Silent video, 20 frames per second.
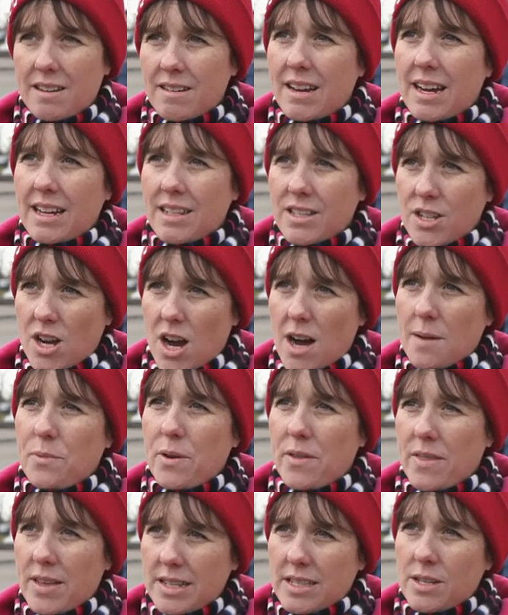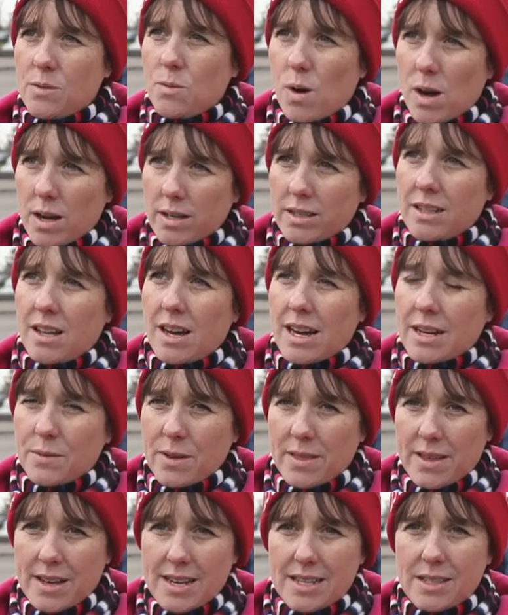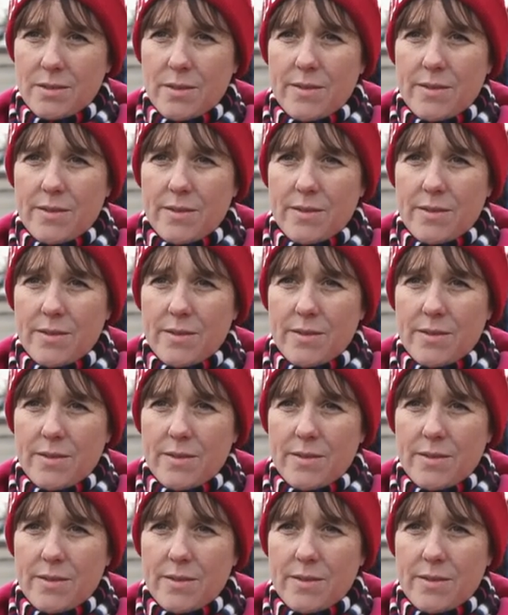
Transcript: and stop with us and walk the line with us. We've